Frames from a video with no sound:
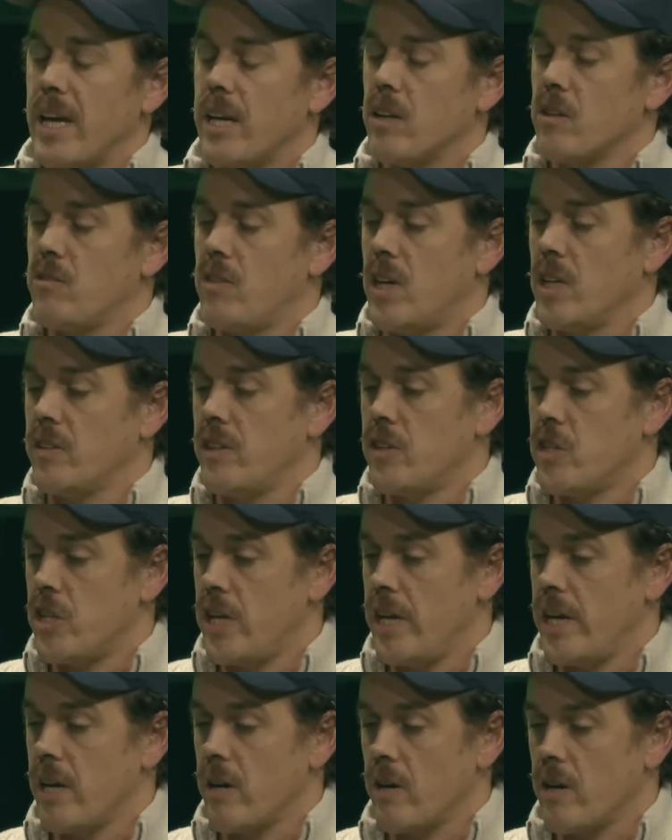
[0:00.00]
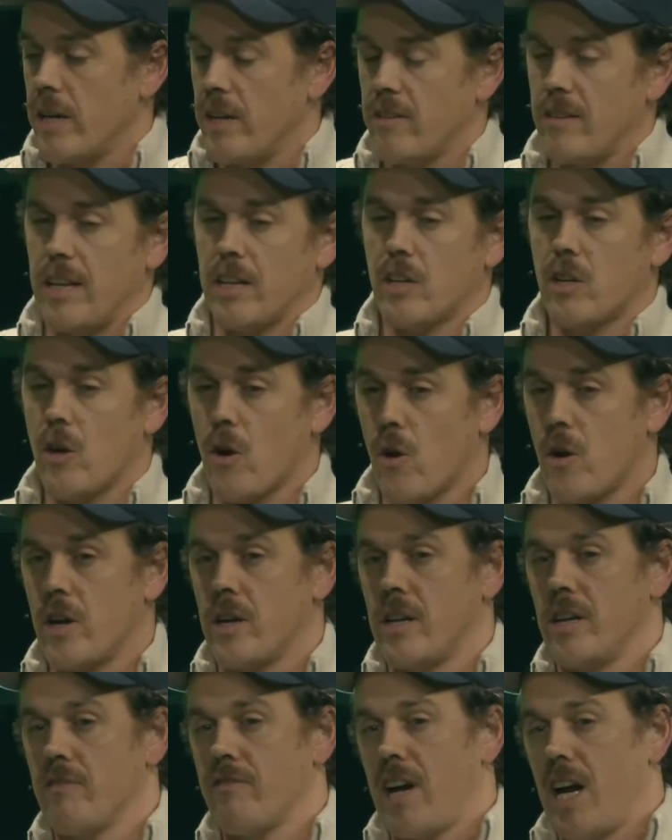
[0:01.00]
advantage here is like
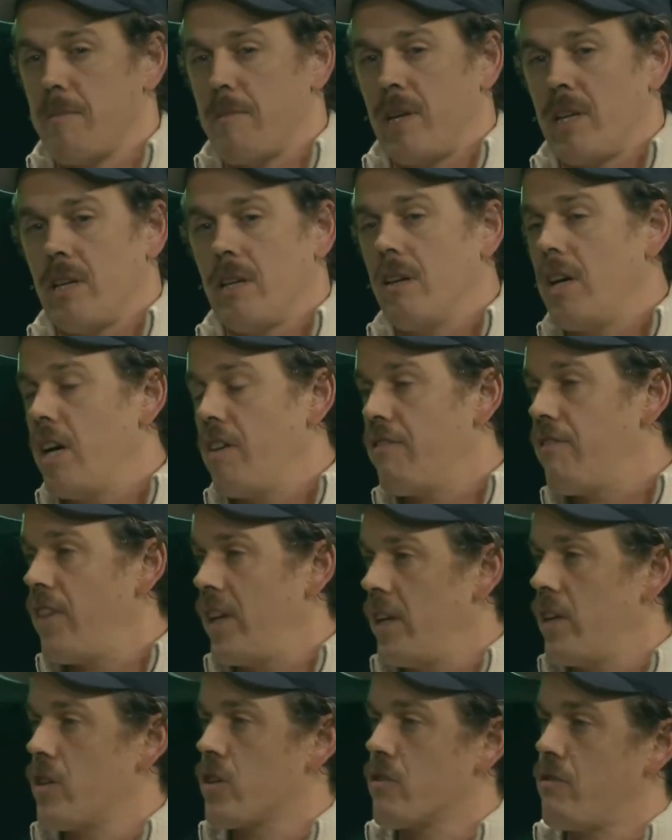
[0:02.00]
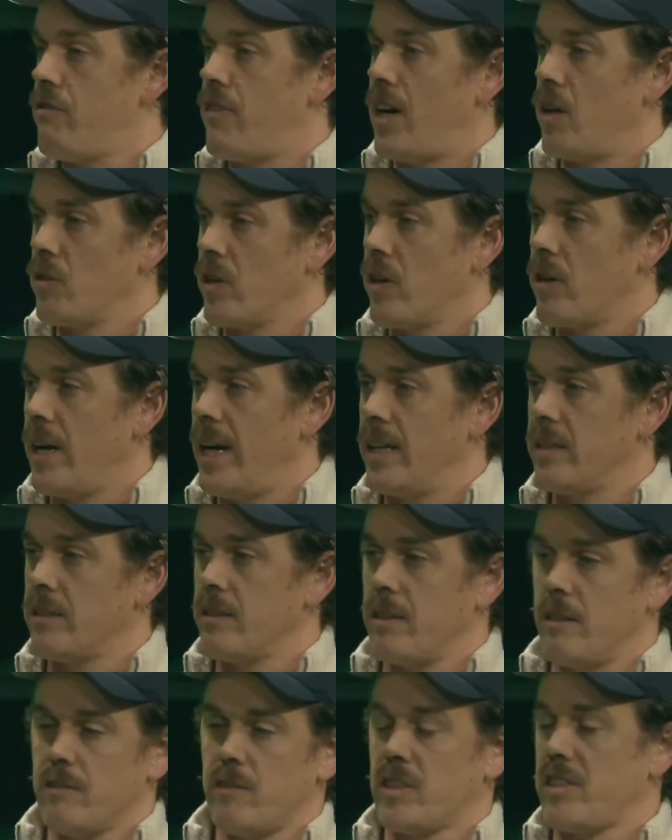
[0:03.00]
currently, if I'm a Finnish founder, and
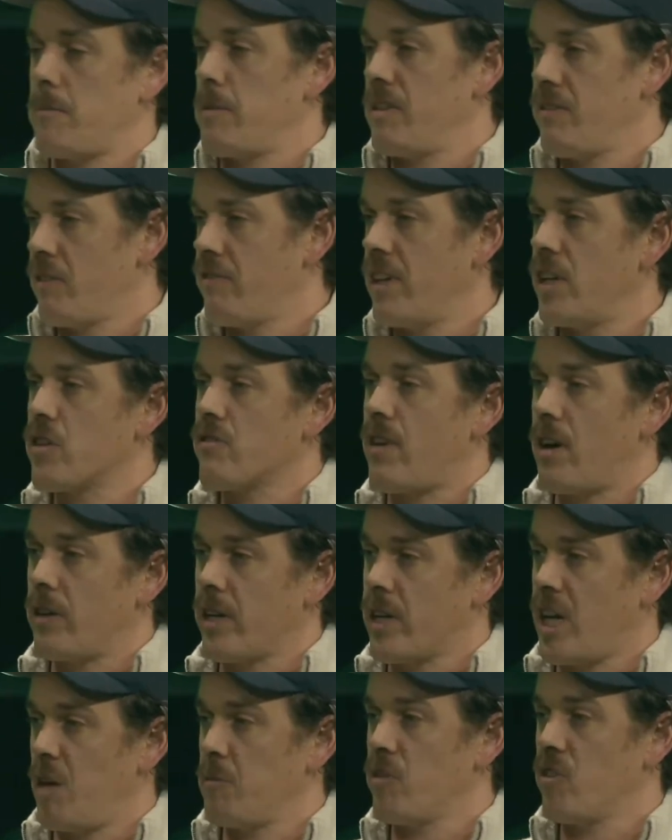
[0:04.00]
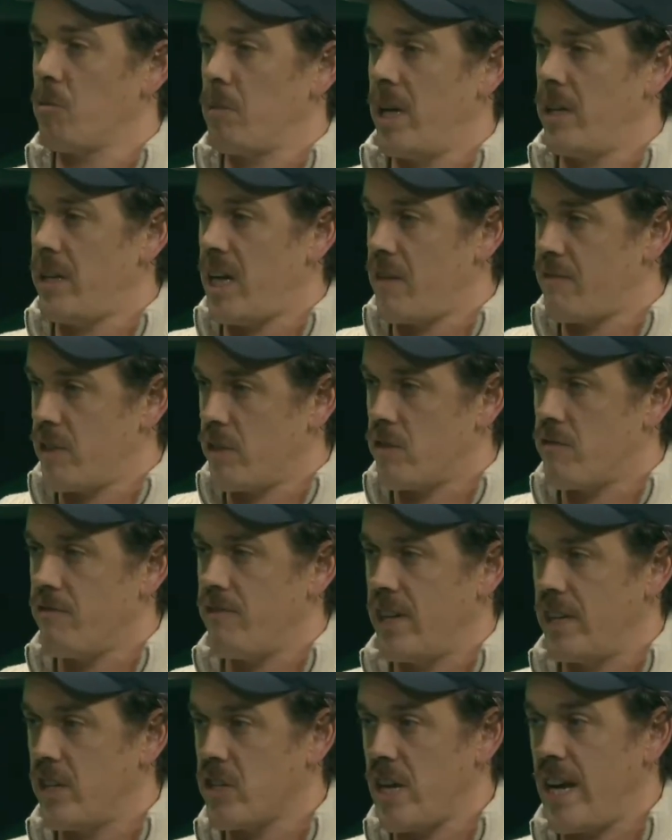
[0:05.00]
for example, if a Finnish founder comes to me and they have a
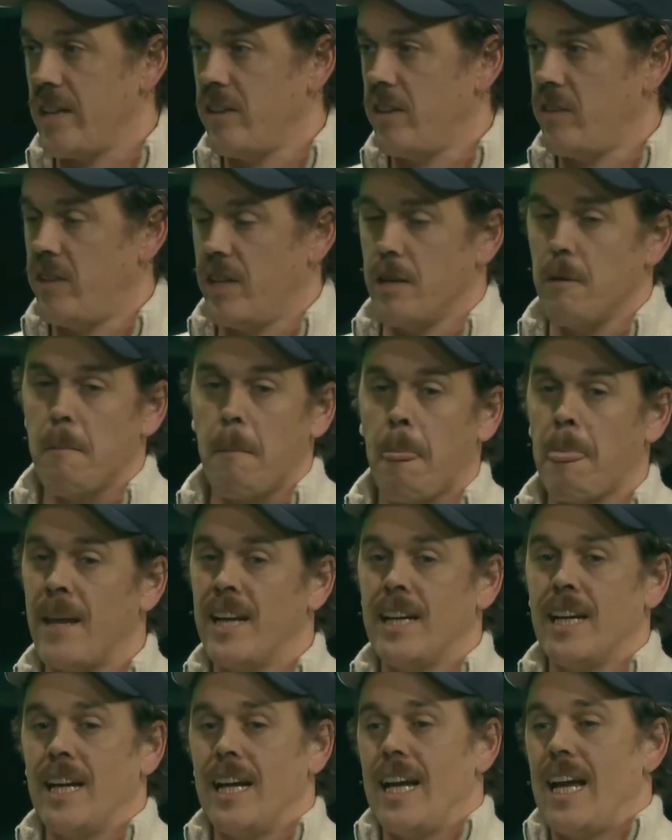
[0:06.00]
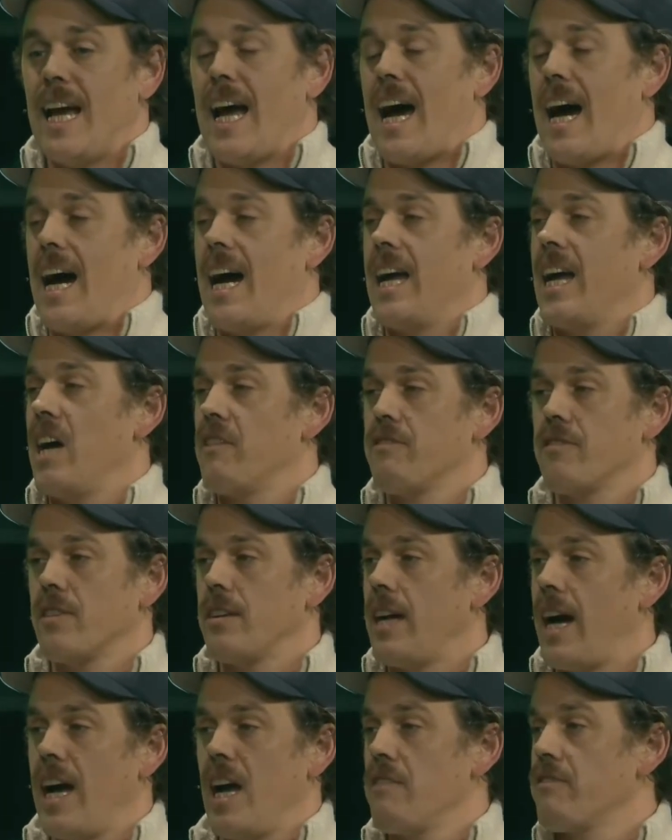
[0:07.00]
Finnish entity, I
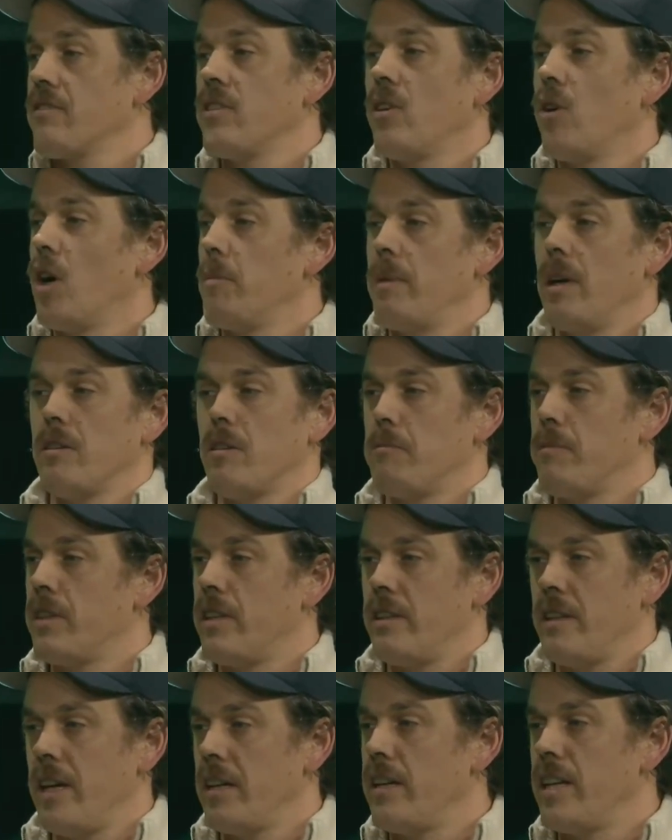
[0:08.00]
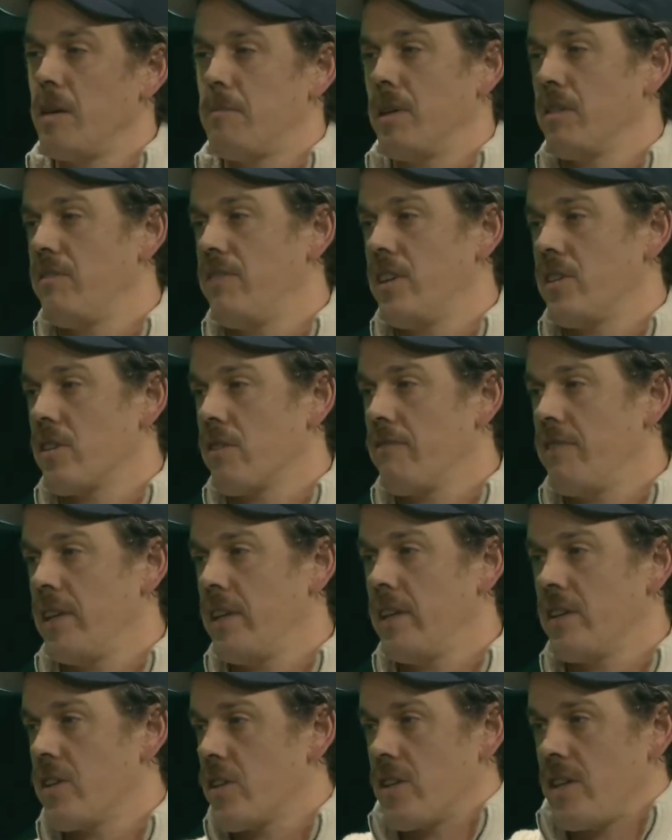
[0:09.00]
have no idea about
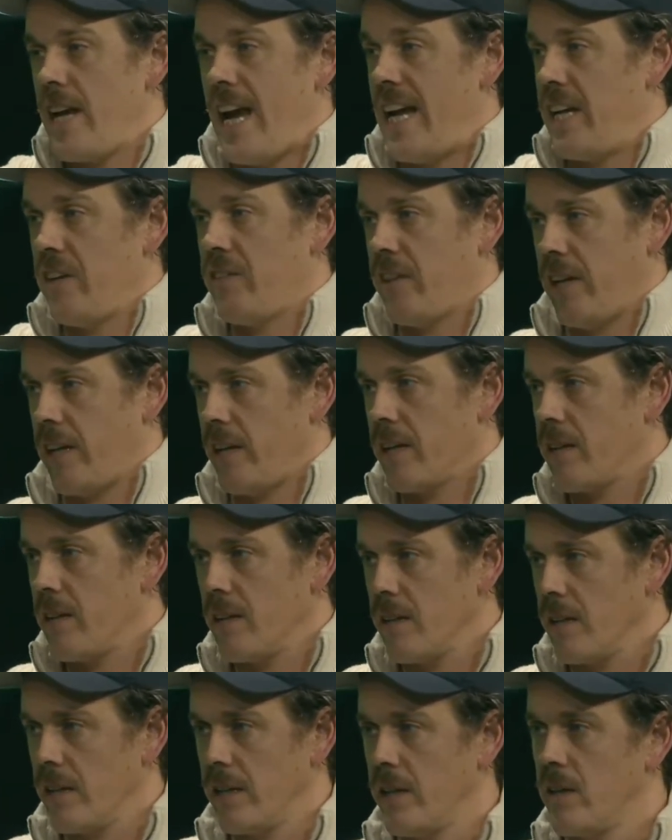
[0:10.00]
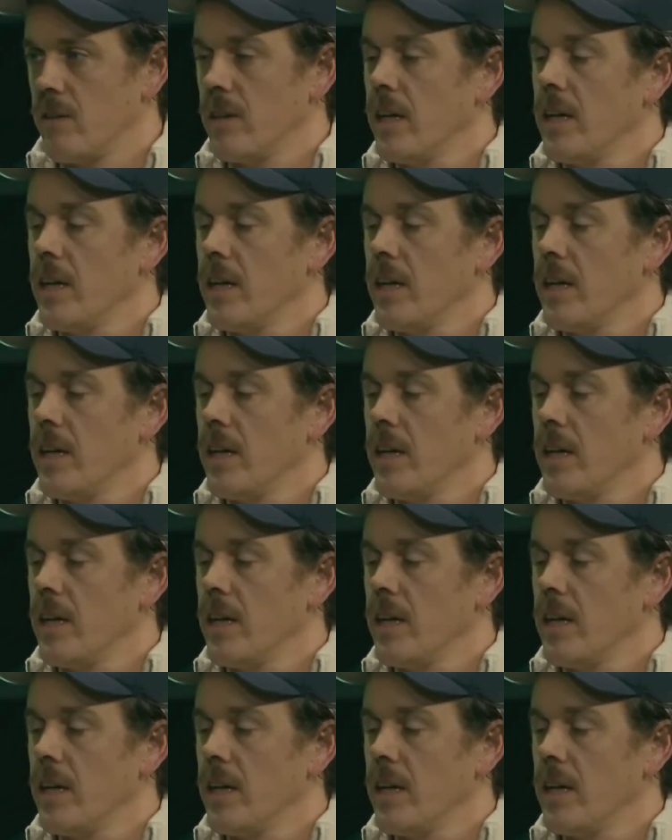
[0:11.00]
Finnish anything, you know?